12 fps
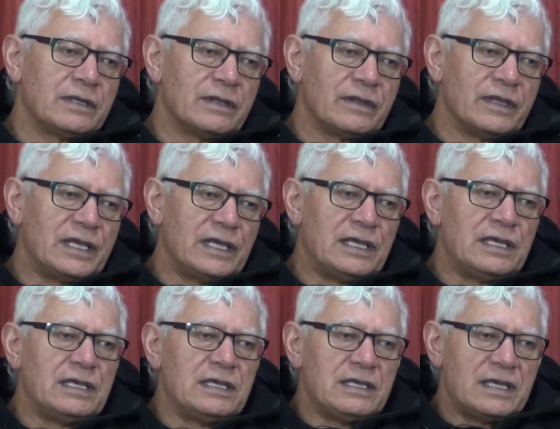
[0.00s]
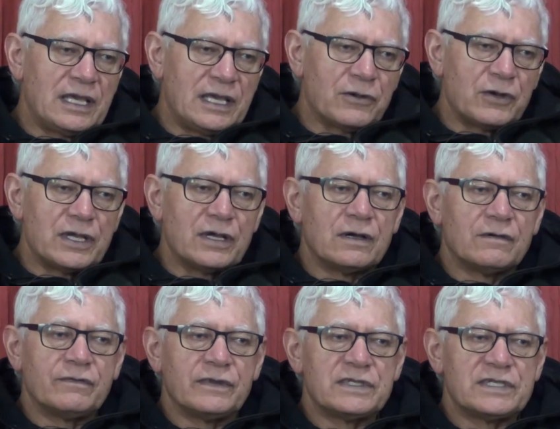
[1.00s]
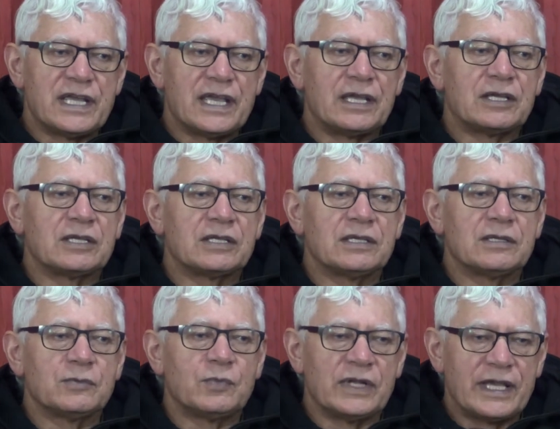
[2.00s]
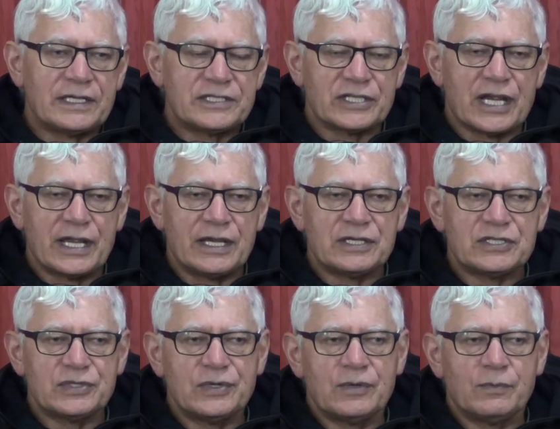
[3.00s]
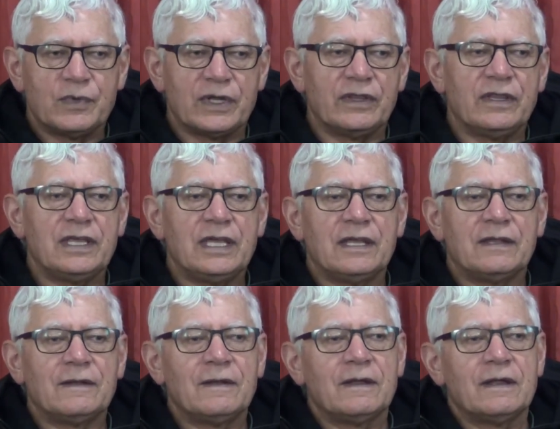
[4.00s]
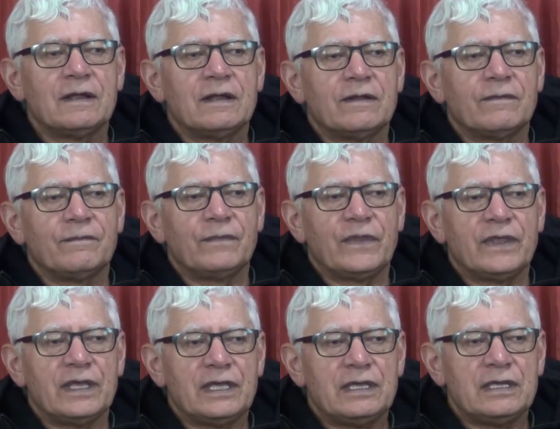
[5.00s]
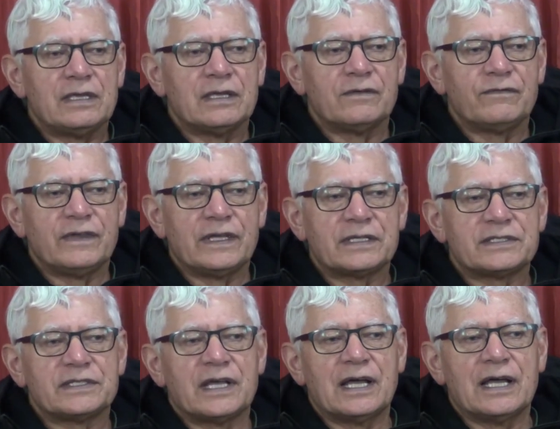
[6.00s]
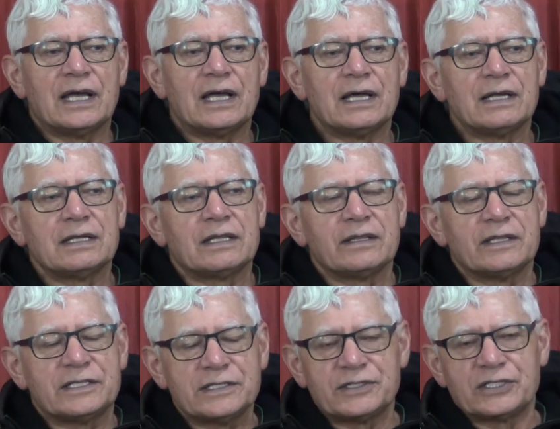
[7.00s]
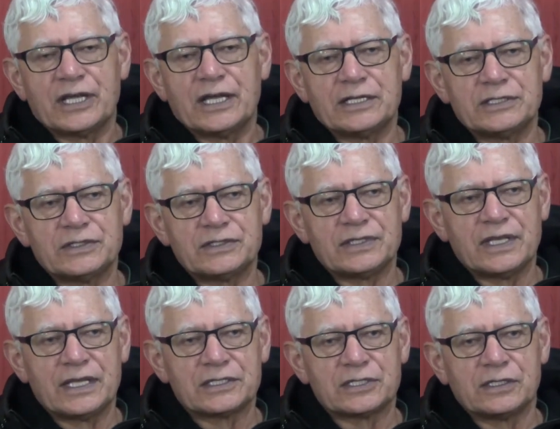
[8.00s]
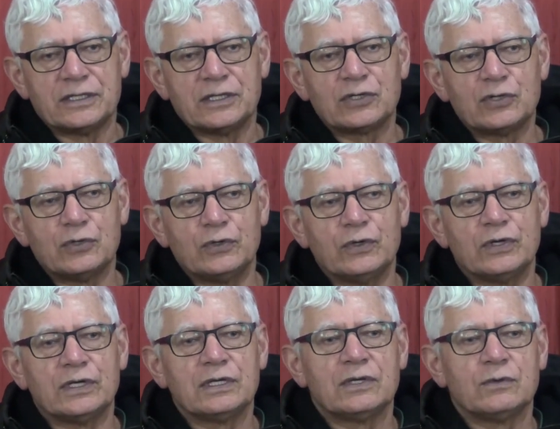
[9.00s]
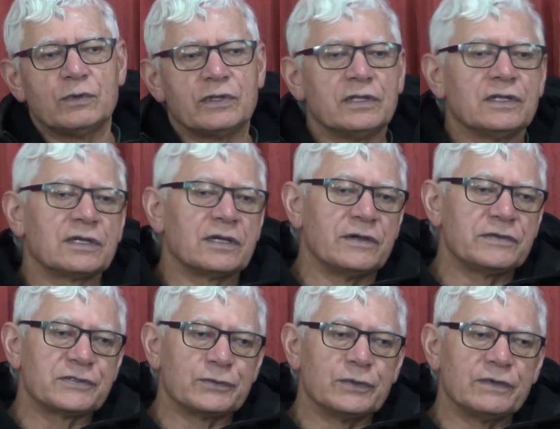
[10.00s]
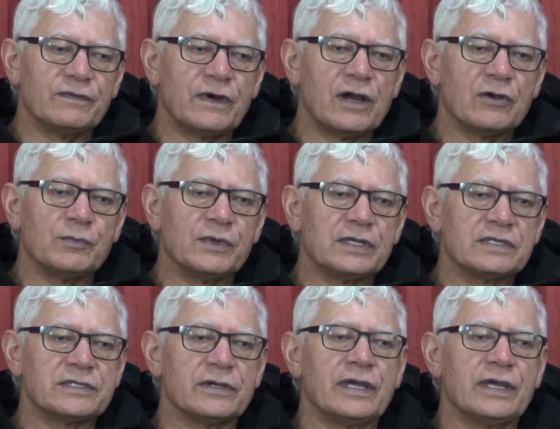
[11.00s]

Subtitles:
the area of the tank plan change, but then the effects are, the discharges actually occur within the coastal environment, so